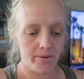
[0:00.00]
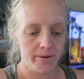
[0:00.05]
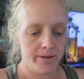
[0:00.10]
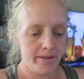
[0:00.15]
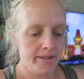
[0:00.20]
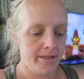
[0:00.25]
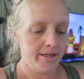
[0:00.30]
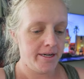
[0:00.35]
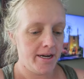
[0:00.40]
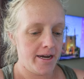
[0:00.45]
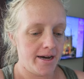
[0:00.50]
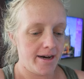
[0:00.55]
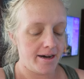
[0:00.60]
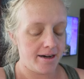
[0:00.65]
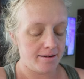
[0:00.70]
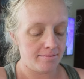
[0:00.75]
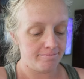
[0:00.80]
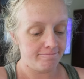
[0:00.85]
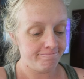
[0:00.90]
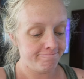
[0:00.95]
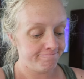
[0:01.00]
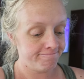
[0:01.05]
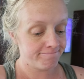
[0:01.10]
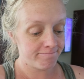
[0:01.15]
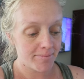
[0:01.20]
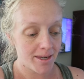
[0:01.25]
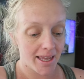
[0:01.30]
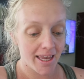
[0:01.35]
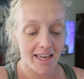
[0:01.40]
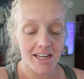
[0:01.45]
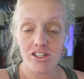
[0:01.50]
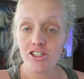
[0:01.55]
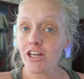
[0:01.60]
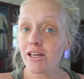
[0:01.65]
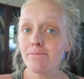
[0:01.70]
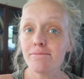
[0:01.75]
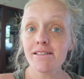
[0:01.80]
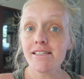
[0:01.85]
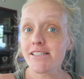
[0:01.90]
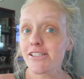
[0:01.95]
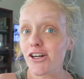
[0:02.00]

Um, get Jamesy